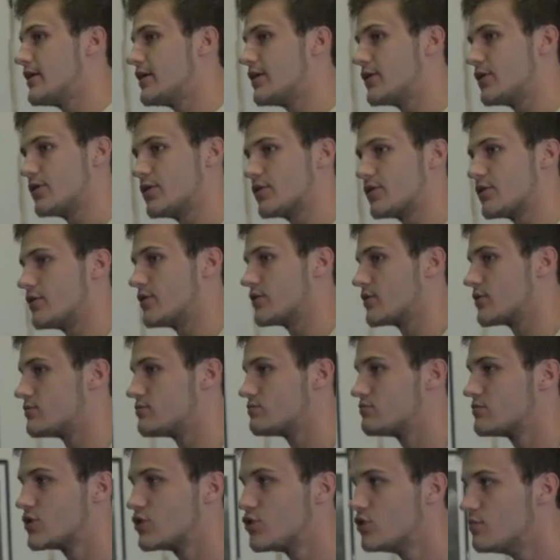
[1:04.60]
you know your your
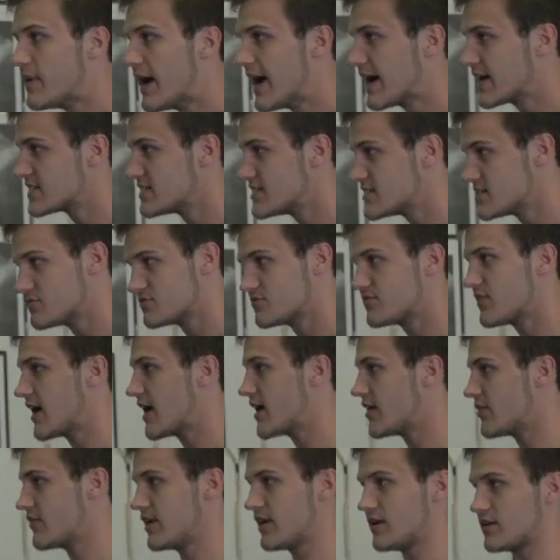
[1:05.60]
glute max isn't
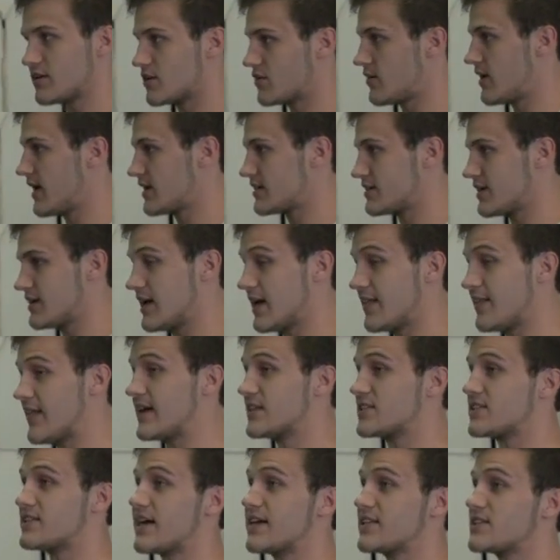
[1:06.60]
firing correctly, and
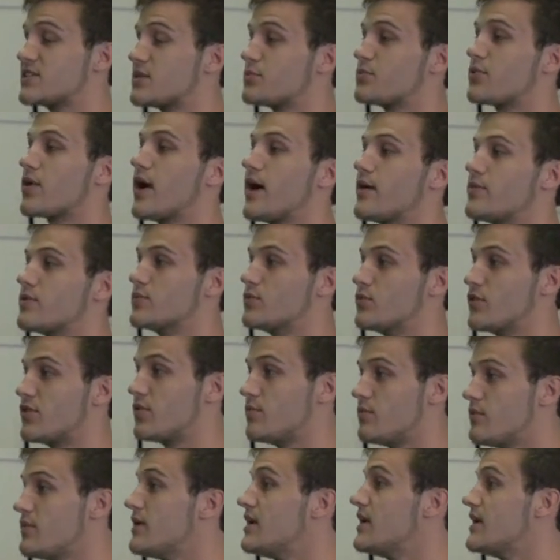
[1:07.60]
that's that's the problem
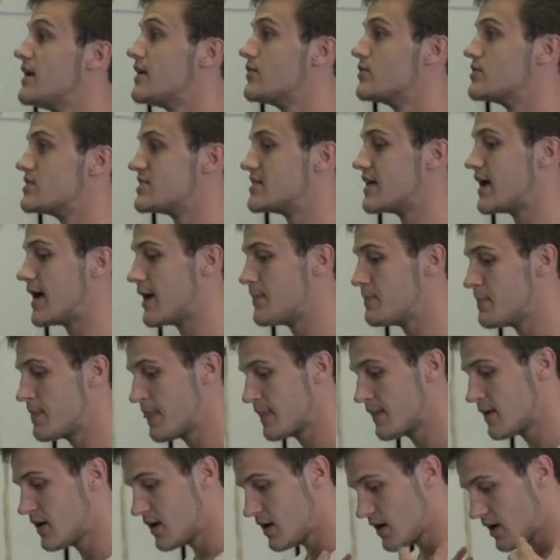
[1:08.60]
with me was
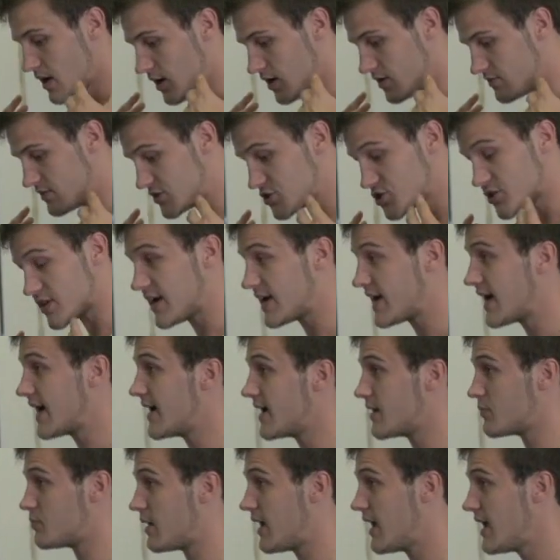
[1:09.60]
that mm. eventually I
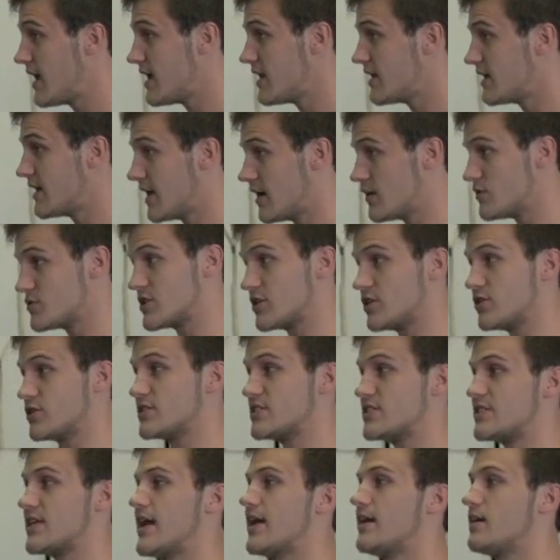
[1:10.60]
got out of pain and I was in
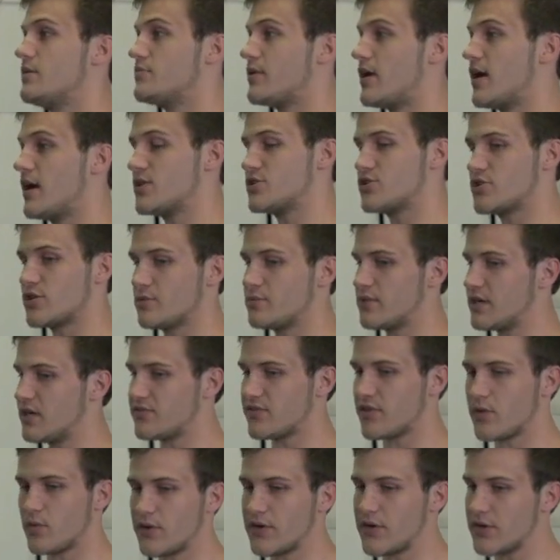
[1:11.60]
good standing posture, but
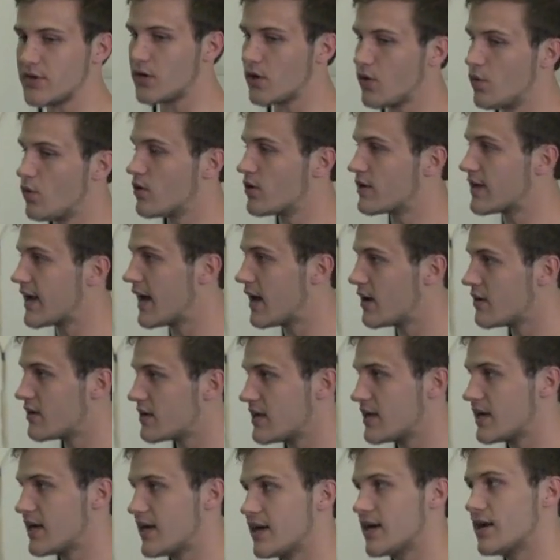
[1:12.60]
if I wanted to go work out
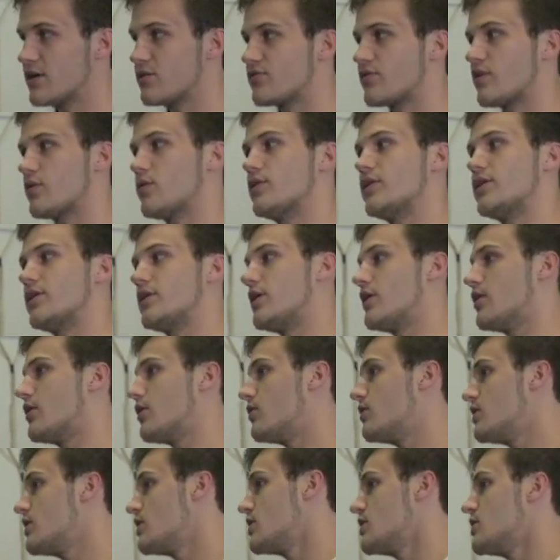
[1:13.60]
again or if I wanted to
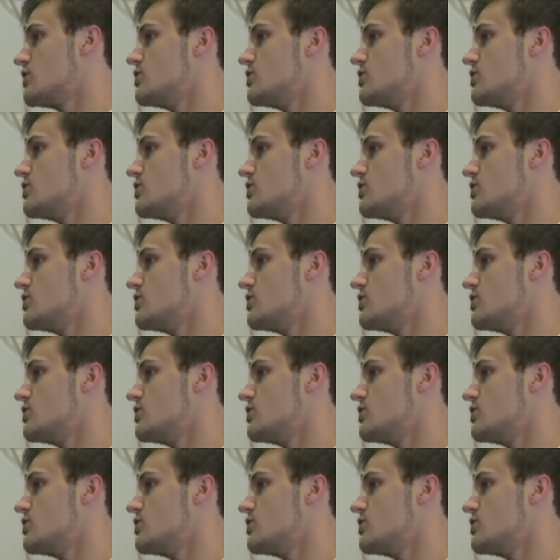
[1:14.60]
go